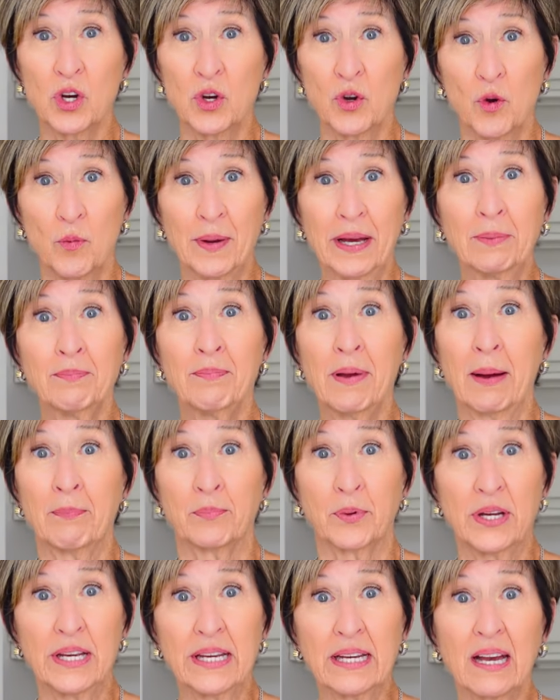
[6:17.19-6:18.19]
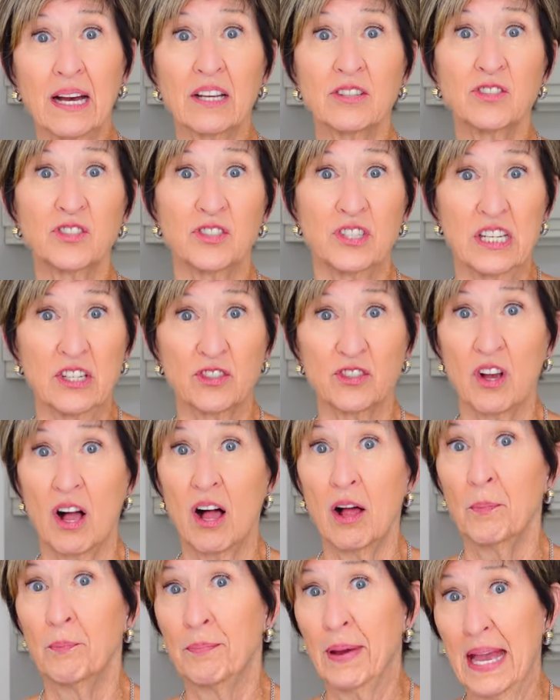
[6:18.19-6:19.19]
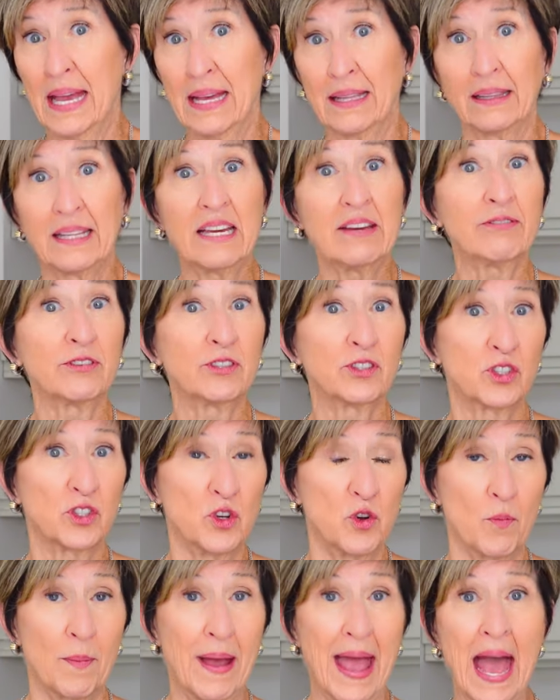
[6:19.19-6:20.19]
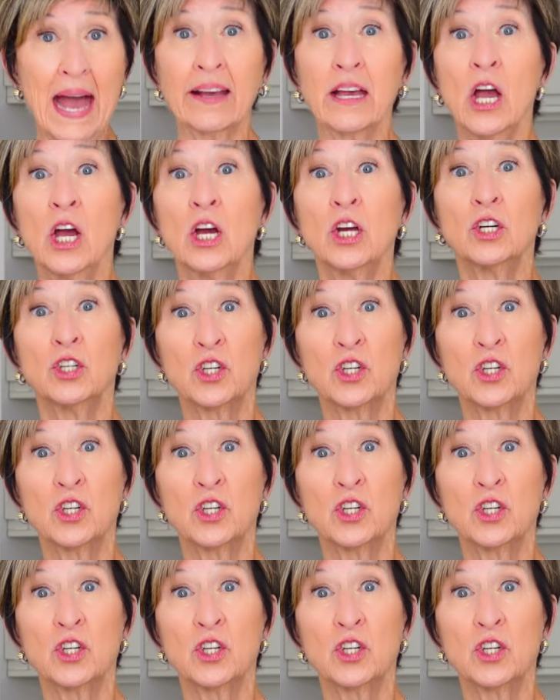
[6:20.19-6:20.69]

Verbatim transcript: cumin, paprika, sea salt, bay leaf, sumac,